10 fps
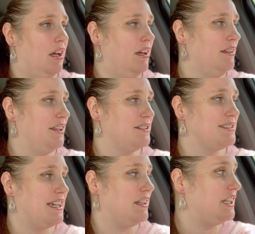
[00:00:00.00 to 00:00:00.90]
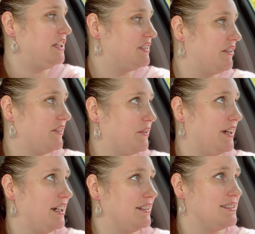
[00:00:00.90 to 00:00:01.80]
There's like leaves
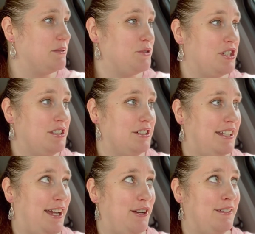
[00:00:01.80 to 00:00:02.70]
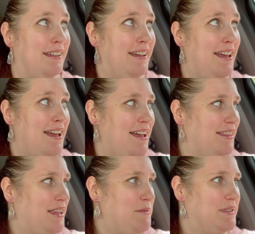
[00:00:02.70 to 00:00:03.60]
everywhere, some trees are down,
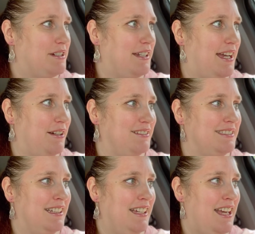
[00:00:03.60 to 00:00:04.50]
limbs are down.